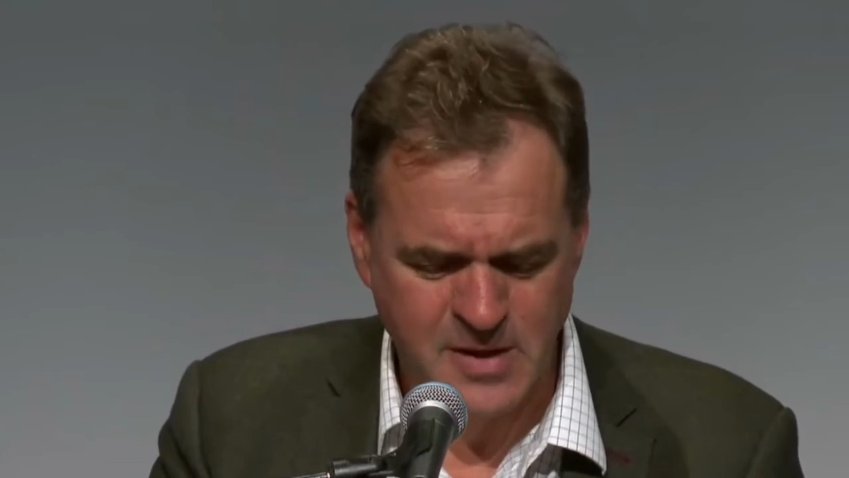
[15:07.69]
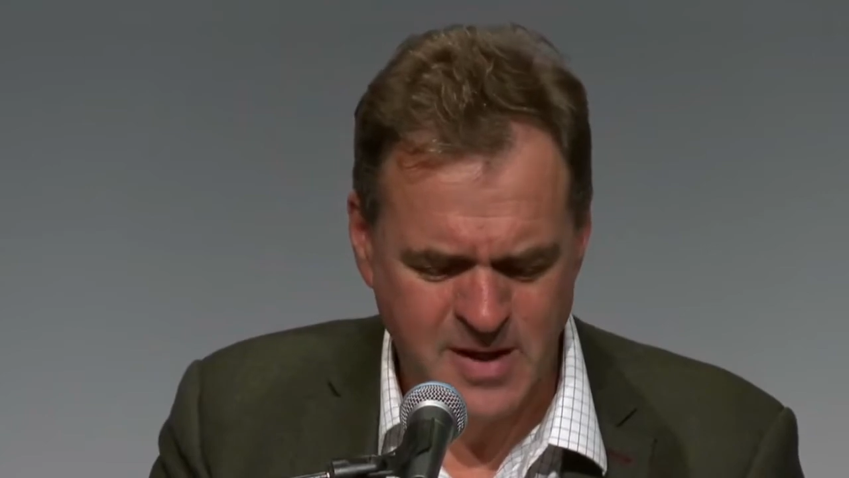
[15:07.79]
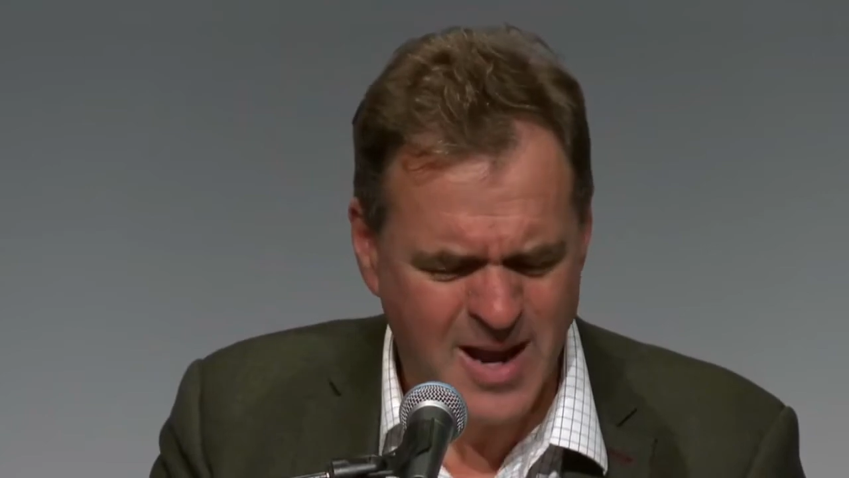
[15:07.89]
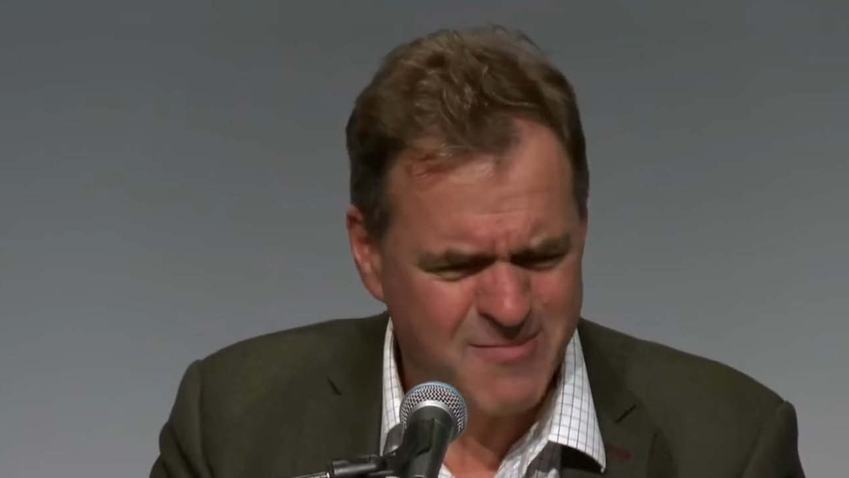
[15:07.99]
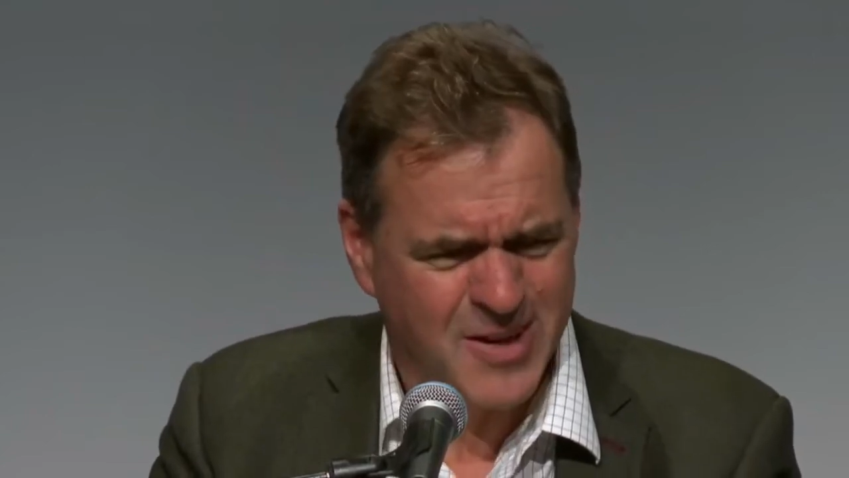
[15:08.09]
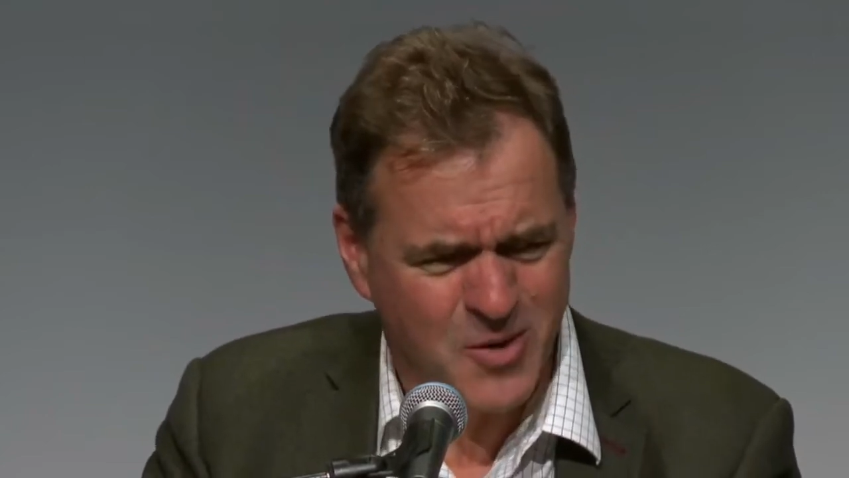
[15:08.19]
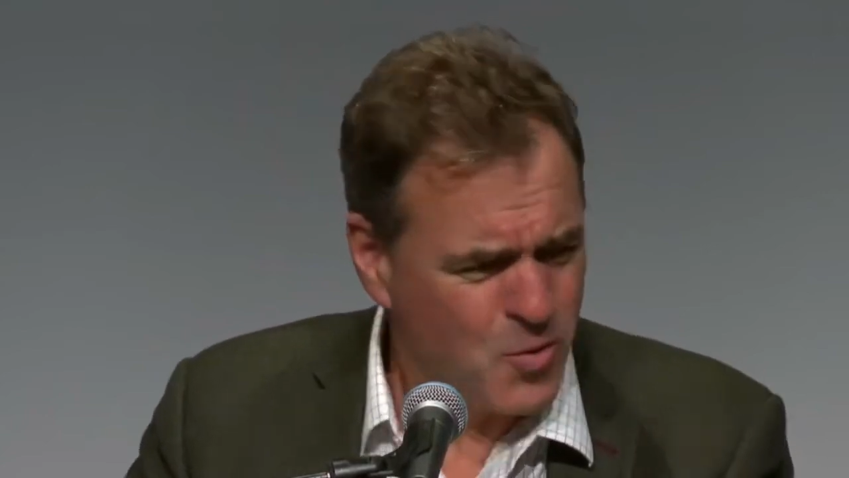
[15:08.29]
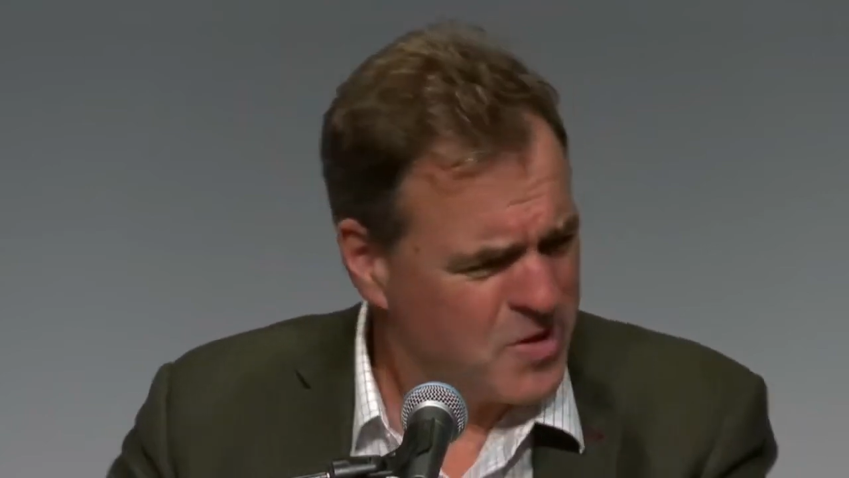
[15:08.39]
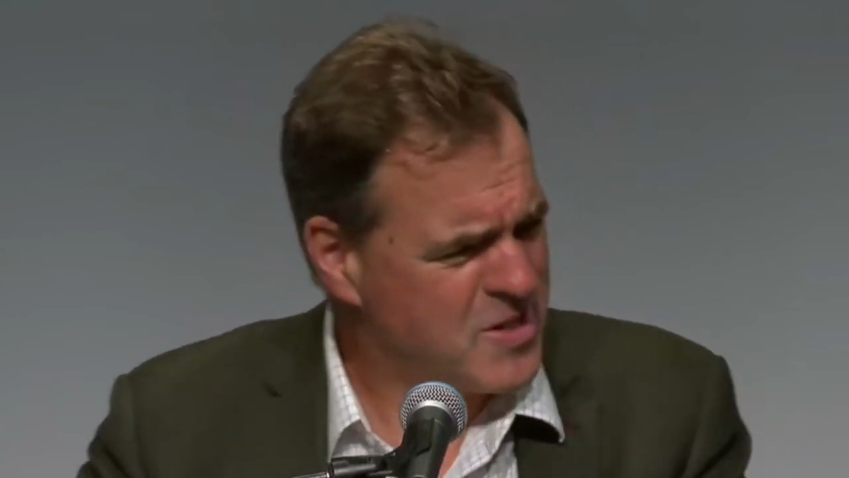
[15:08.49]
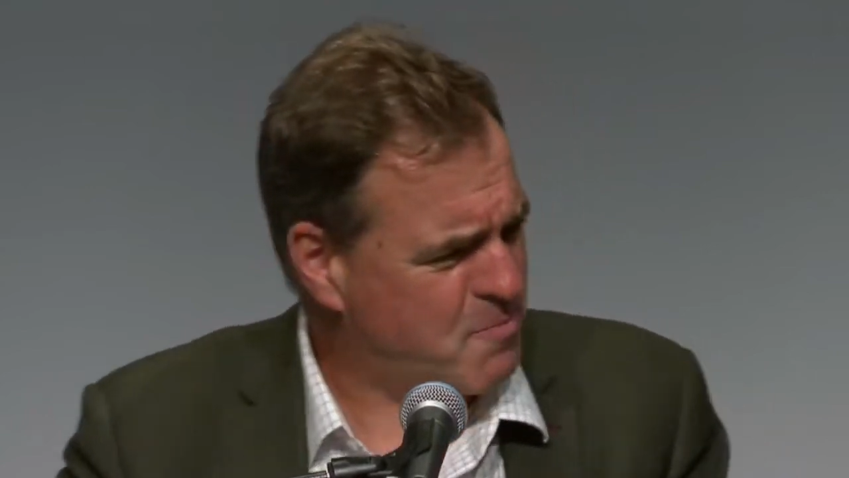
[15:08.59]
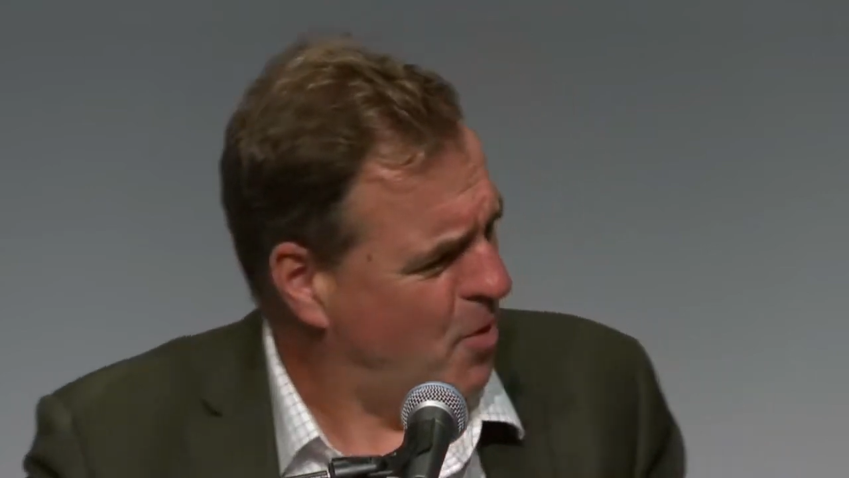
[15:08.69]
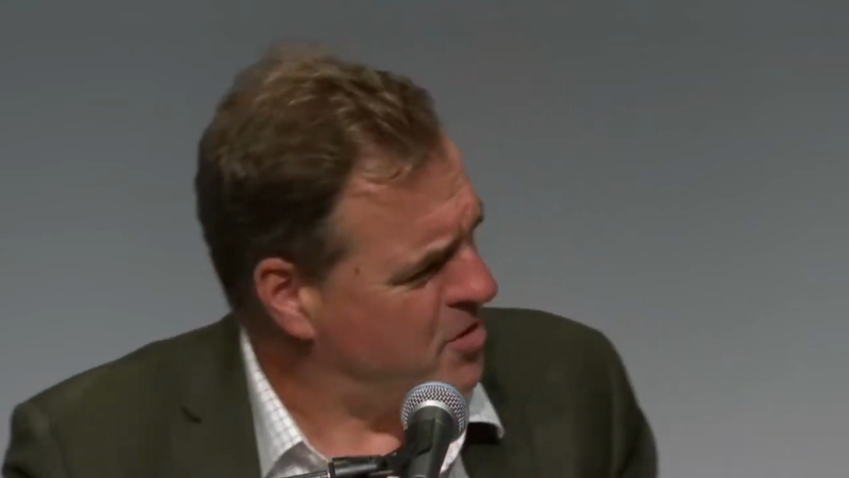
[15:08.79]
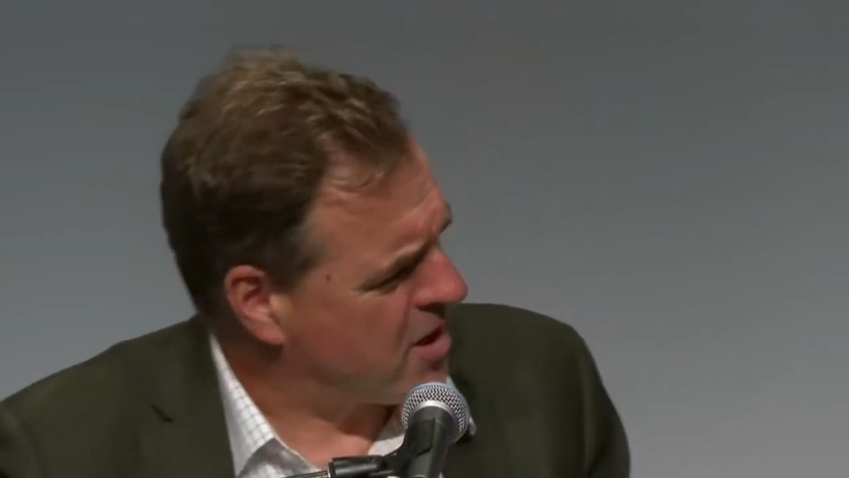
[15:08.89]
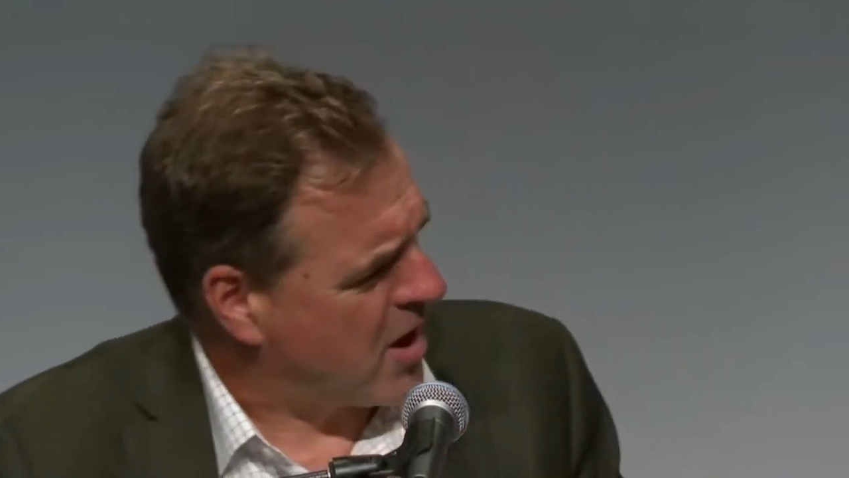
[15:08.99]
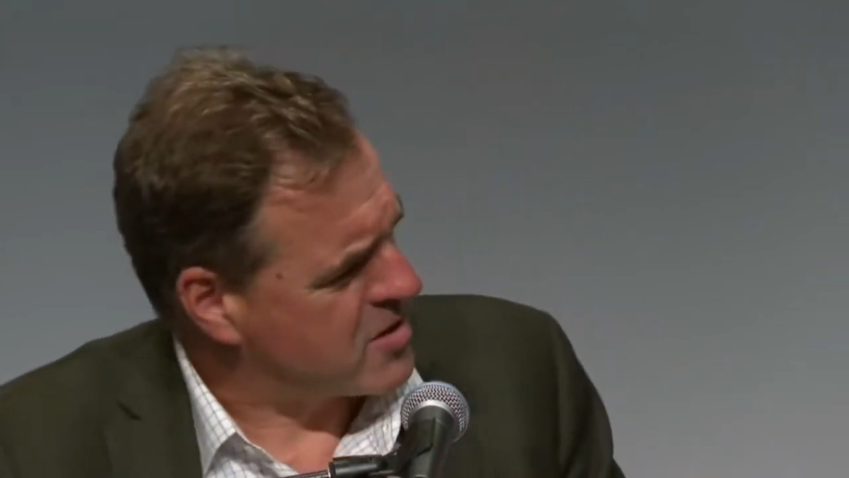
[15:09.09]
And I've done all these
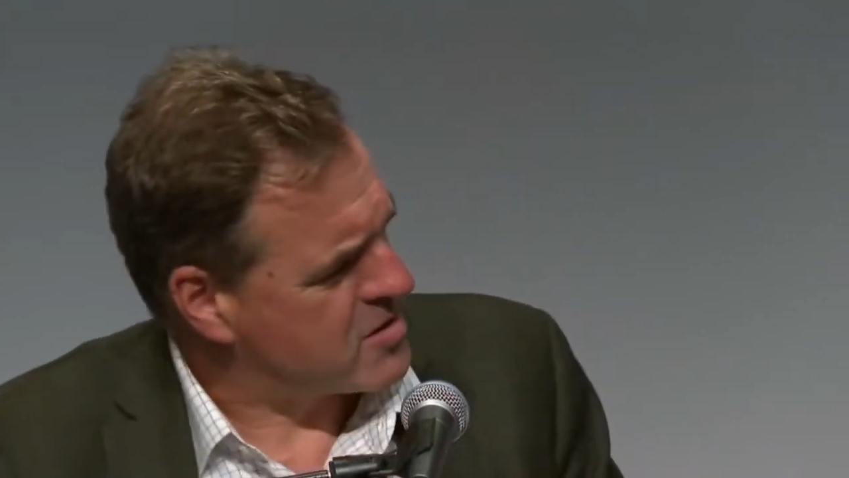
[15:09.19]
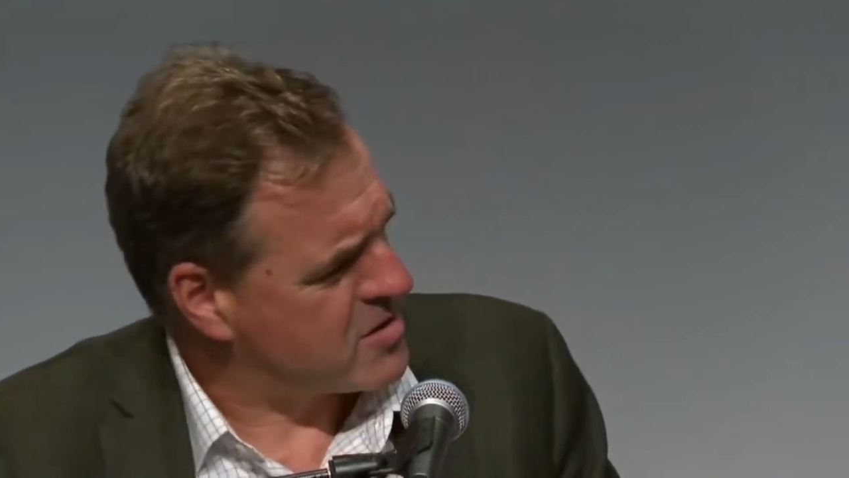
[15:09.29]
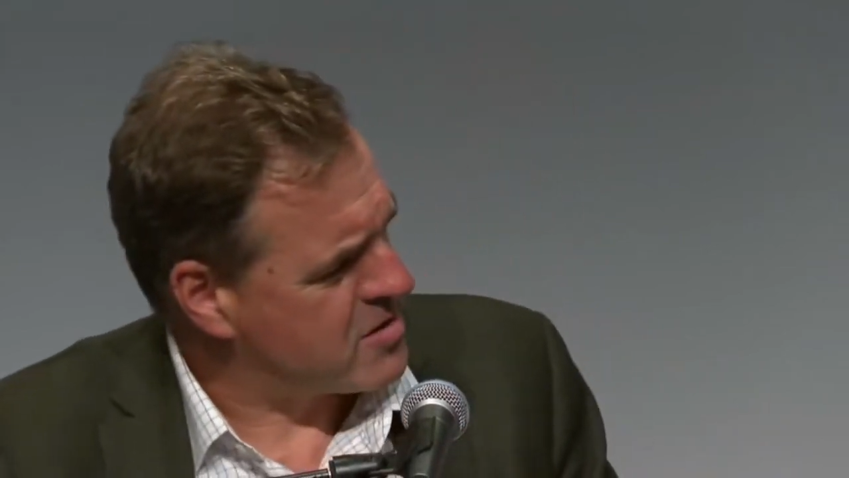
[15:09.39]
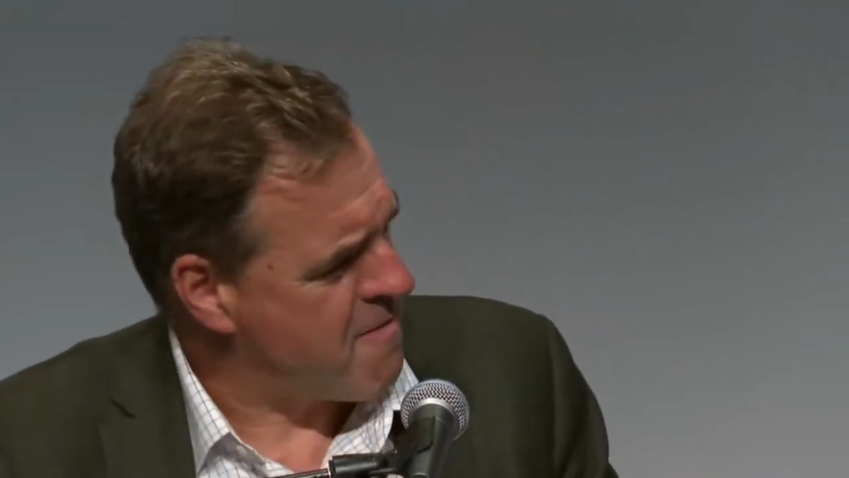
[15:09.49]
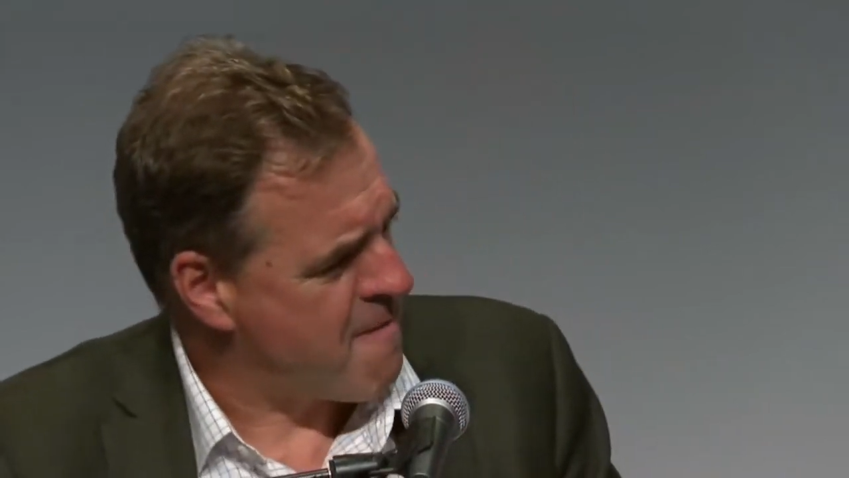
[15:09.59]
podcasts.